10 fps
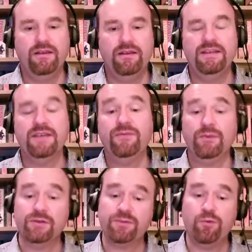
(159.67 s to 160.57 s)
The
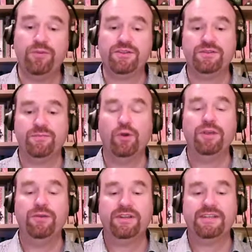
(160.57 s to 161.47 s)
enforcer will produce more
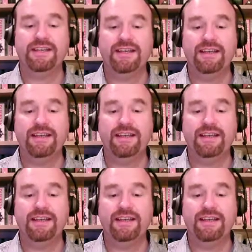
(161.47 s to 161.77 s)
unity,